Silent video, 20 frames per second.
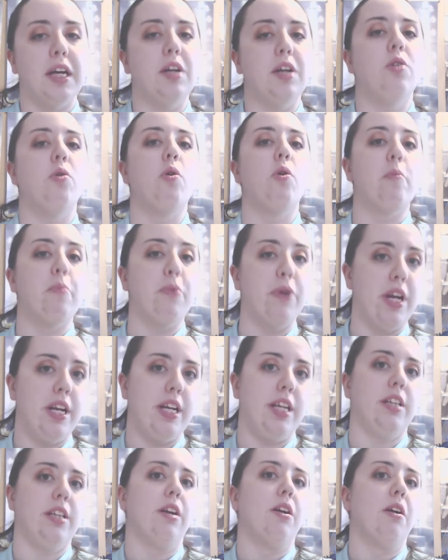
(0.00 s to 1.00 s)

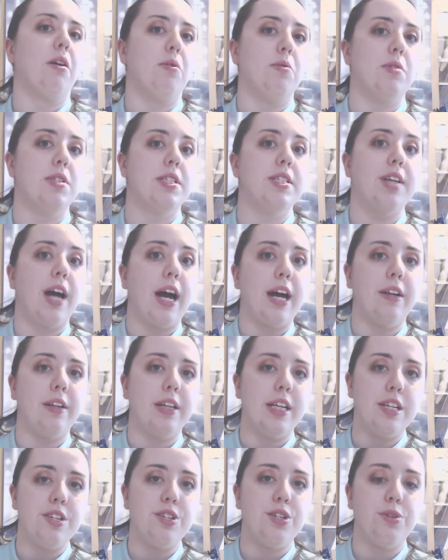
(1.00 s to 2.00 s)
incorporating their own
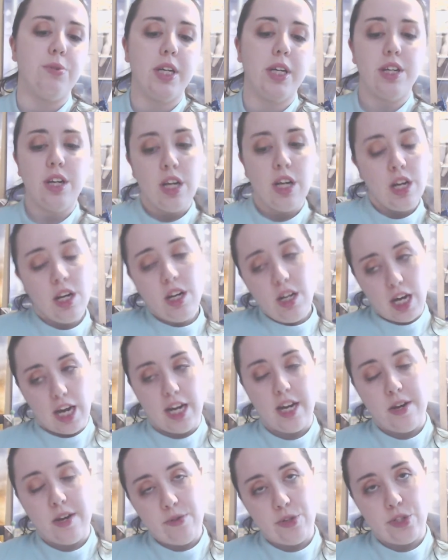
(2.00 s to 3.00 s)
style into it.
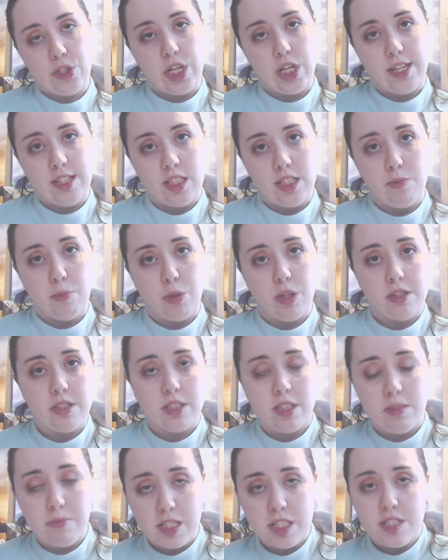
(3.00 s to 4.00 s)
I use Jez's
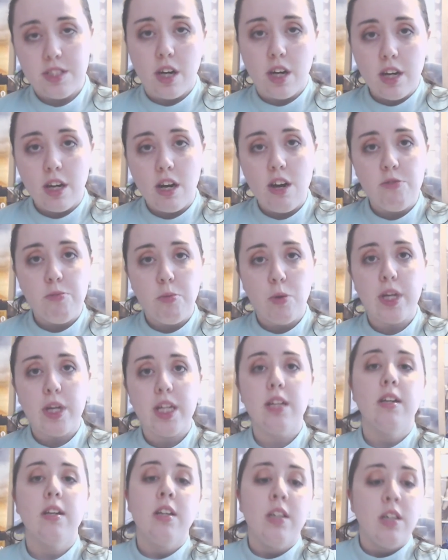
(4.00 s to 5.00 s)
book as my starting off
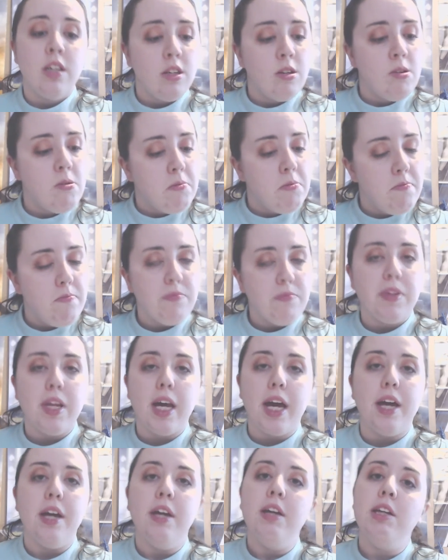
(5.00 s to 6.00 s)
point,
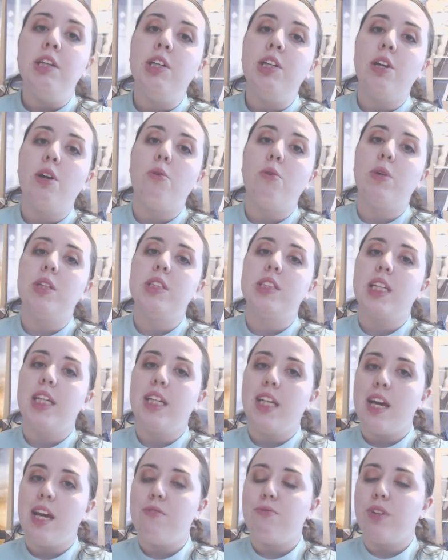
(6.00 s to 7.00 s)
and you know, once
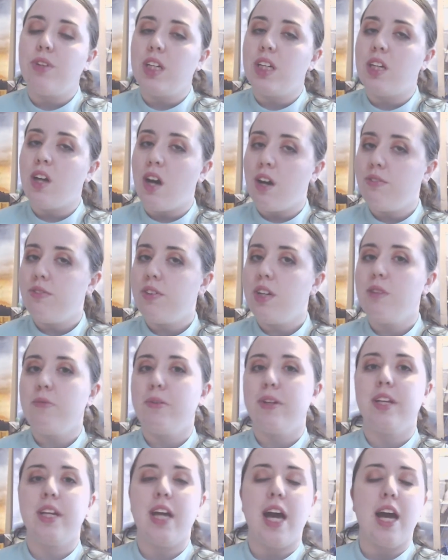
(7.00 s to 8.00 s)
I get really
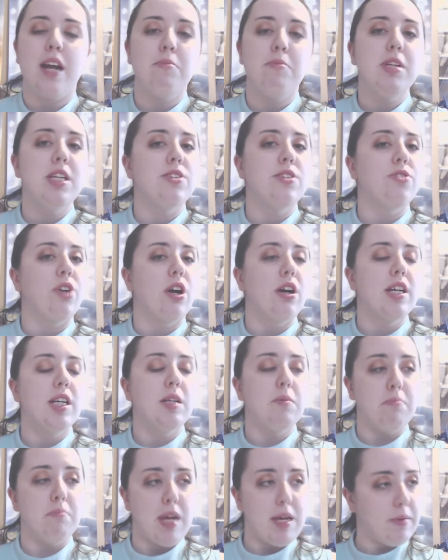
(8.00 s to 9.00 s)
confident with anatomy and
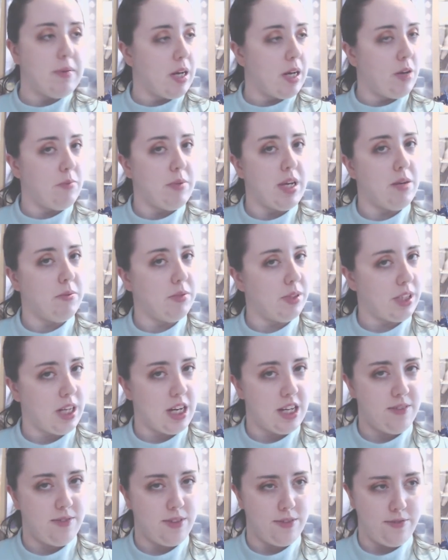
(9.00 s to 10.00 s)
drawing, maybe I'll be able to
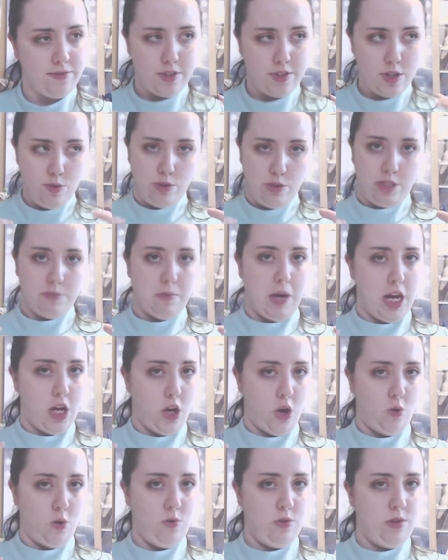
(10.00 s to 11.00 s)
kind of infuse
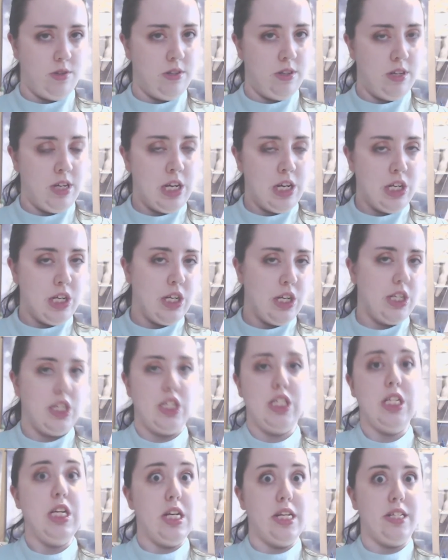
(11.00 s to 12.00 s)
my
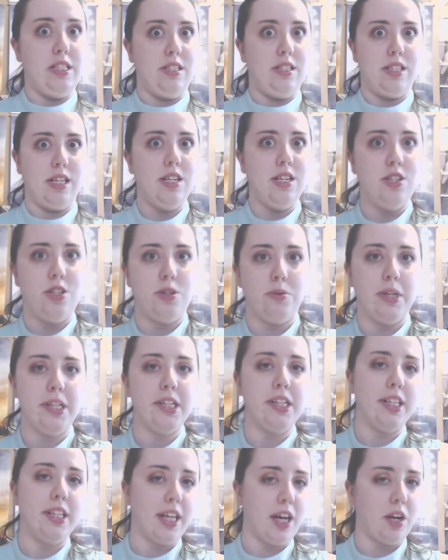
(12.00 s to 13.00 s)
own-ness into
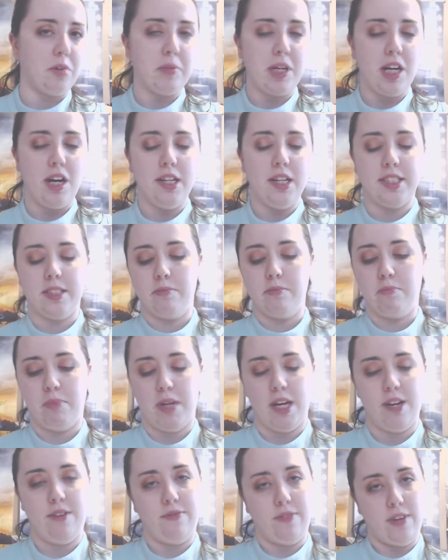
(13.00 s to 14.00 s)
it, and that'll be awesome.
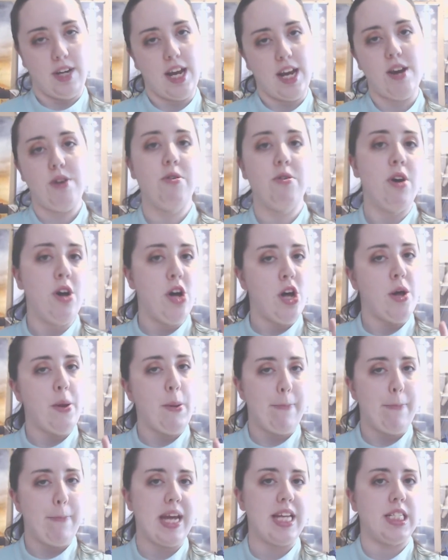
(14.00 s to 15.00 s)
But for now,
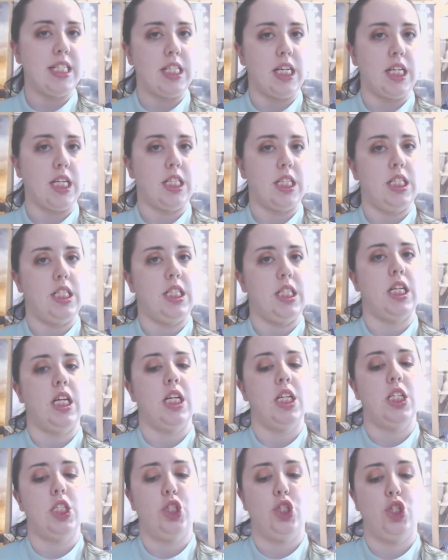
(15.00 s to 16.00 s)
basics.
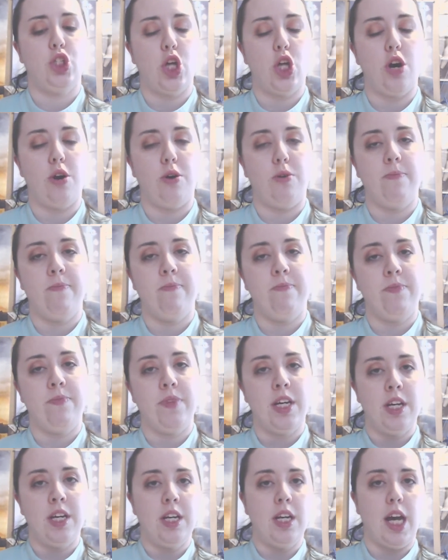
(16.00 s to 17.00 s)
So,
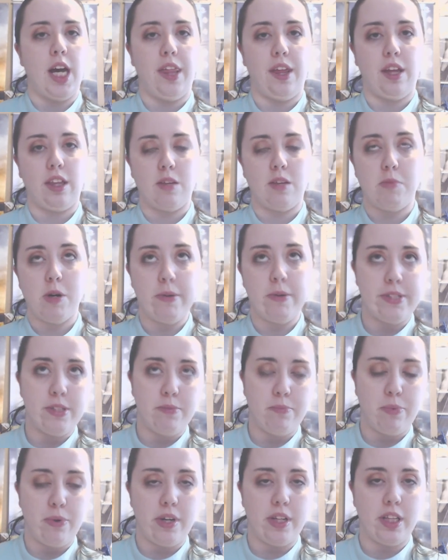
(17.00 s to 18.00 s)
I think the
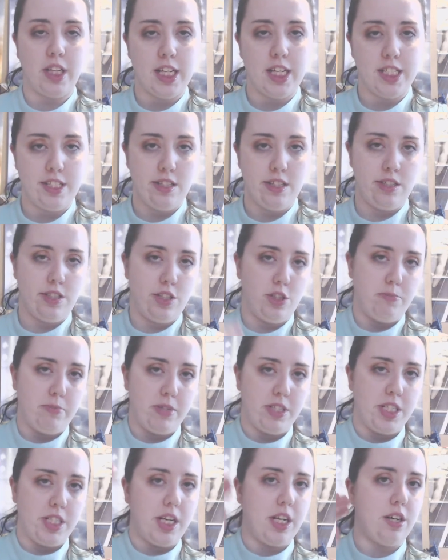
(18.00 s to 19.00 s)
most important lesson
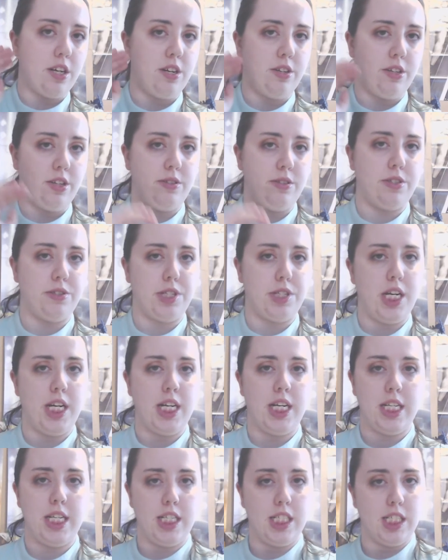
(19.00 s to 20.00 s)
superseding all those
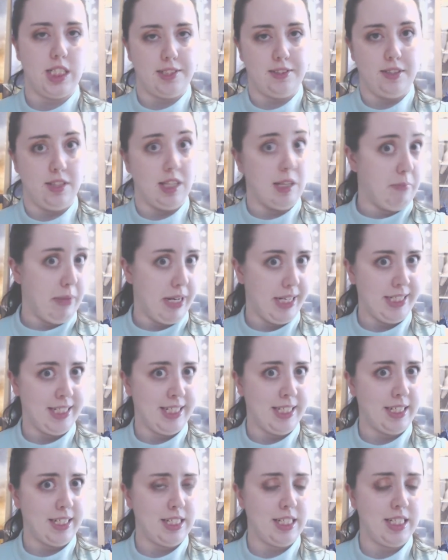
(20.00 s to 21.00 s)
three is learn the
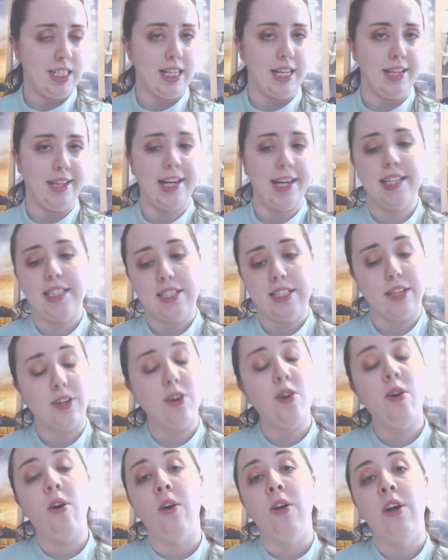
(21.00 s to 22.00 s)
basics, and that's the
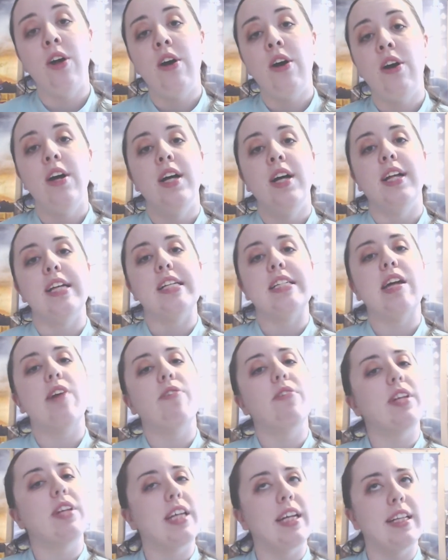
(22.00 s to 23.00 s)
goal. That's
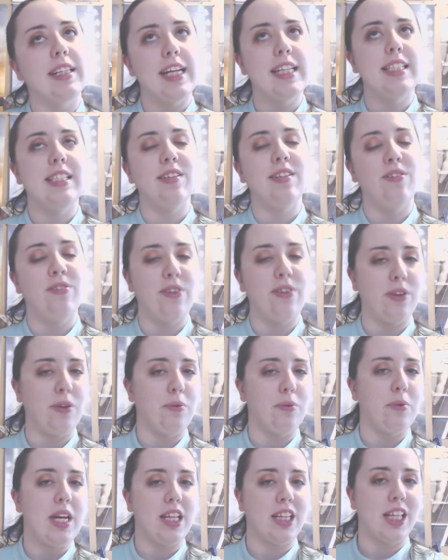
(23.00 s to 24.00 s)
not really a lesson for
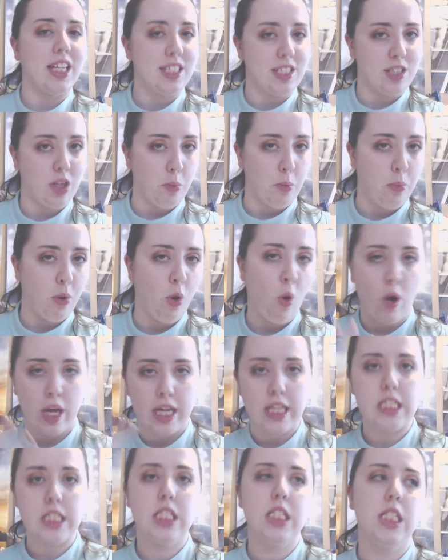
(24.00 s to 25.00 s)
the week, that's the
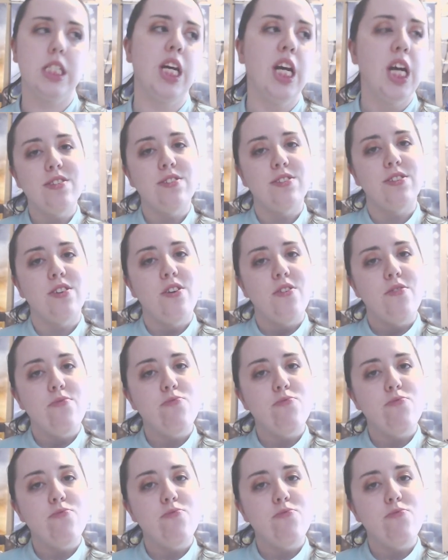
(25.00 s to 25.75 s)
point. That's